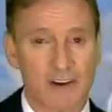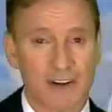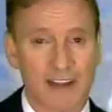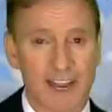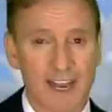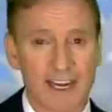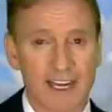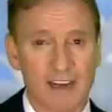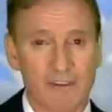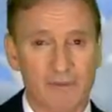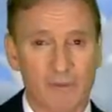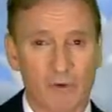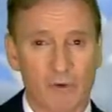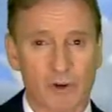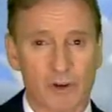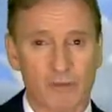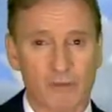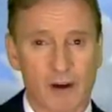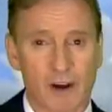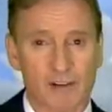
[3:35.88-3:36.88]
around 80.
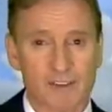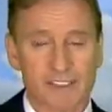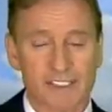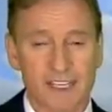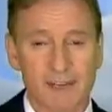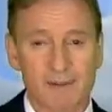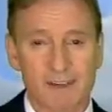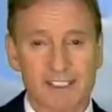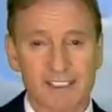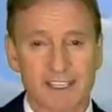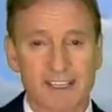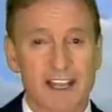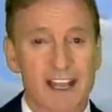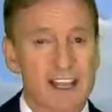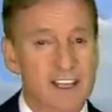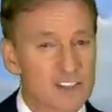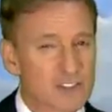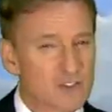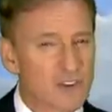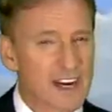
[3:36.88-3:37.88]
84 tomorrow, steamy sun.
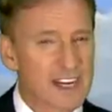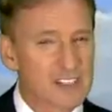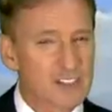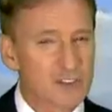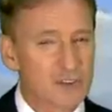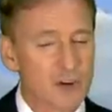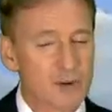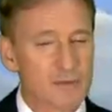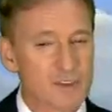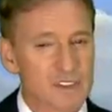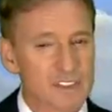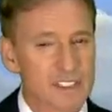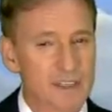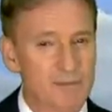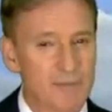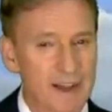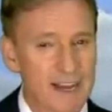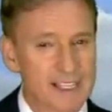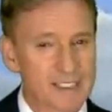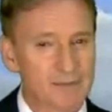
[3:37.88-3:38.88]
Stray storms are
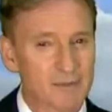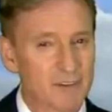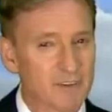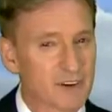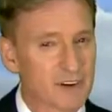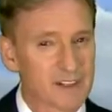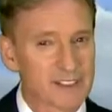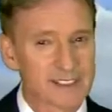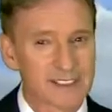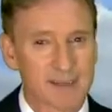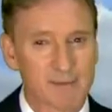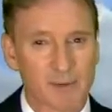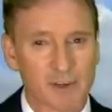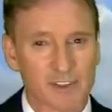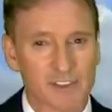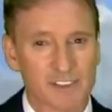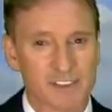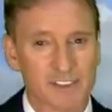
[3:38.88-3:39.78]
still possible, very similar